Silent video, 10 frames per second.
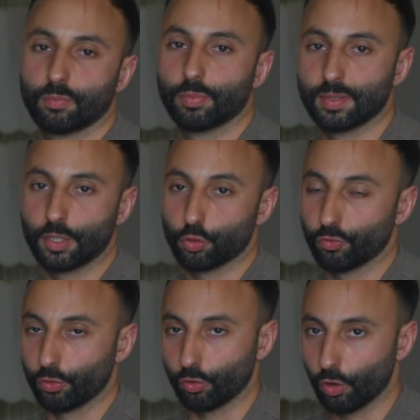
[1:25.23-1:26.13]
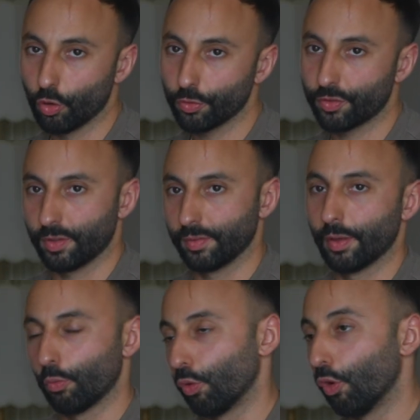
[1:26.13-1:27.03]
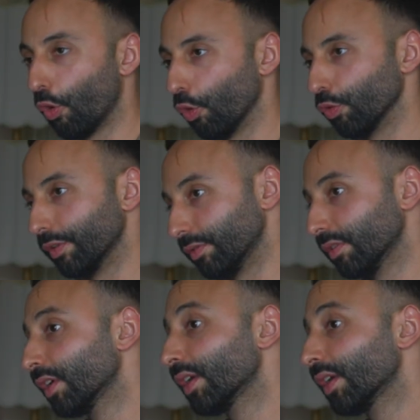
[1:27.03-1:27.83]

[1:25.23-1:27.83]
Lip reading: potential for growth and that will hold and